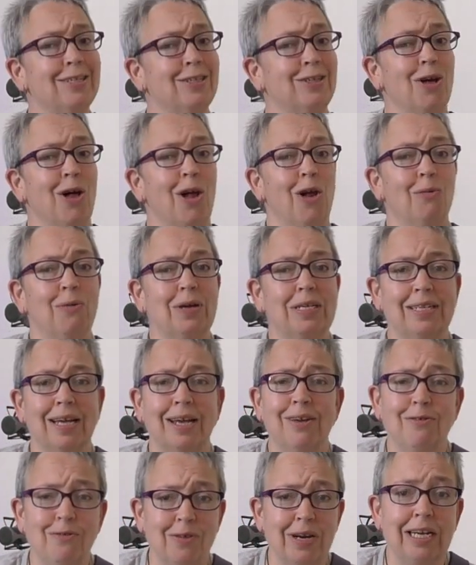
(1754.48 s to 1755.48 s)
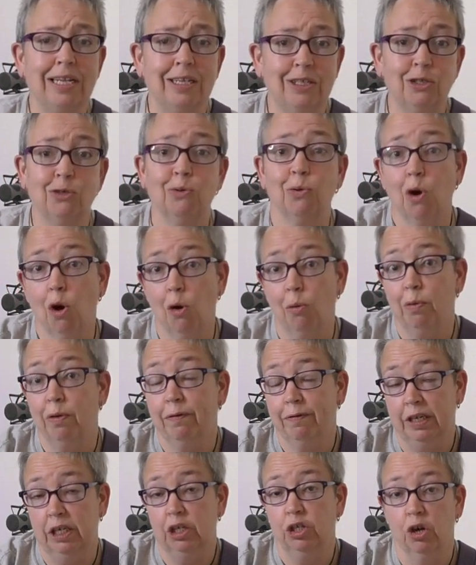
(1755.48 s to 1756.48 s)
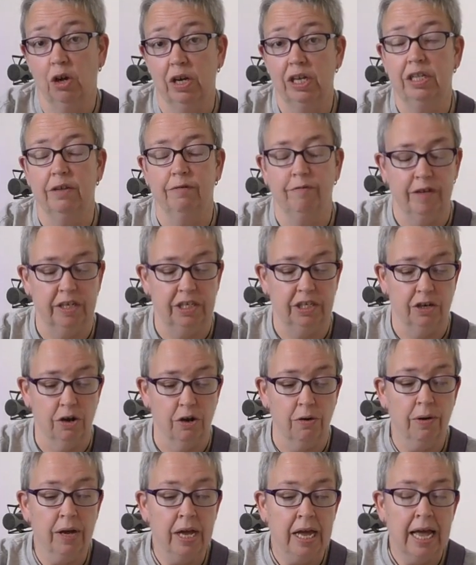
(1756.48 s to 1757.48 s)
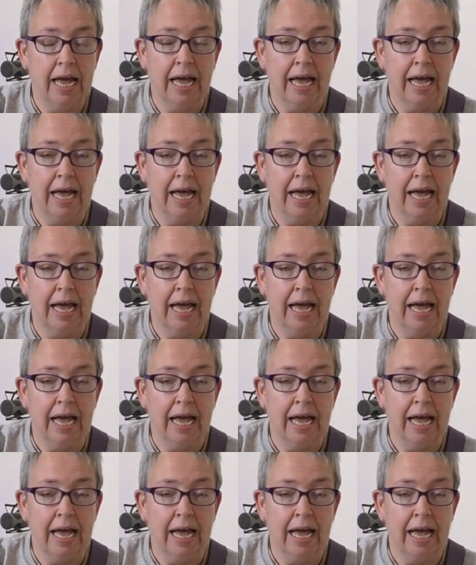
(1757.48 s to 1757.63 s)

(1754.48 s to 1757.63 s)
As always, I really do hope you've enjoyed the video.